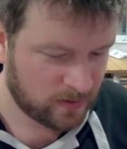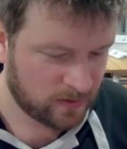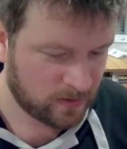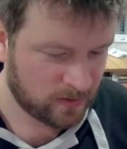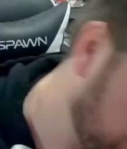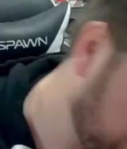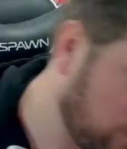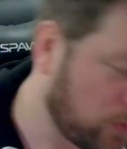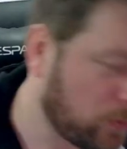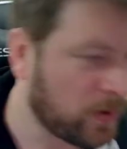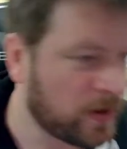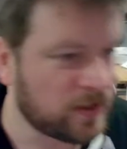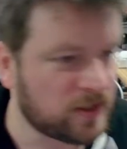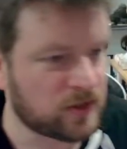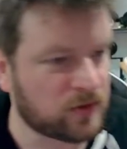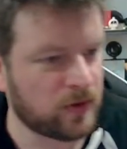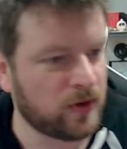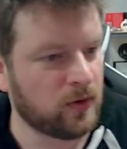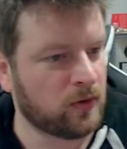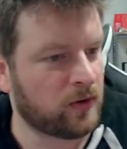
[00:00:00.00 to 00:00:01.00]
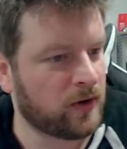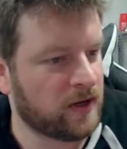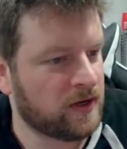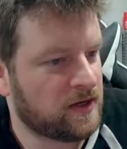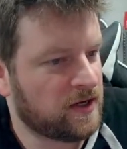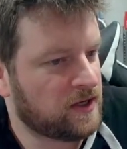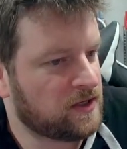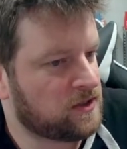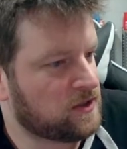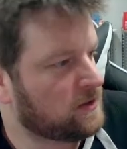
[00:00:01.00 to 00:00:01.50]
have the right screen
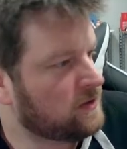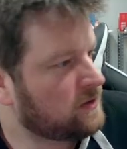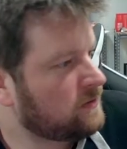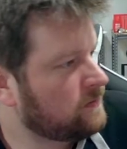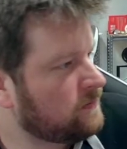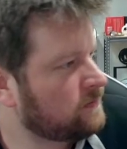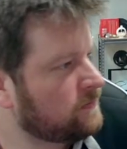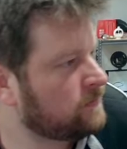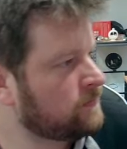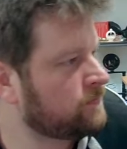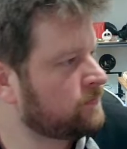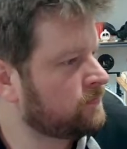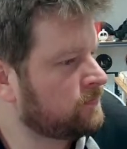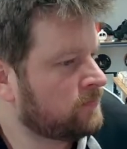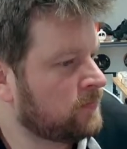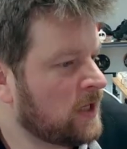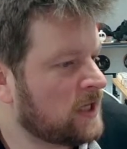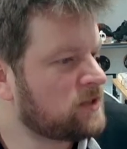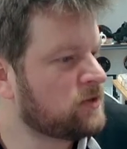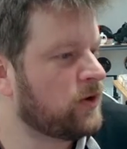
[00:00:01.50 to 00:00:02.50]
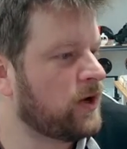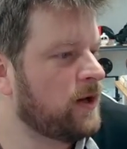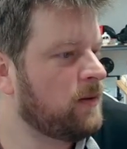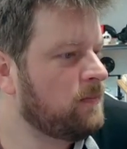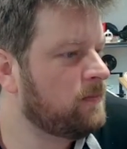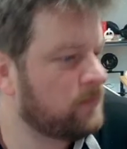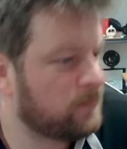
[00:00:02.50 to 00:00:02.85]
orientation. That's okay.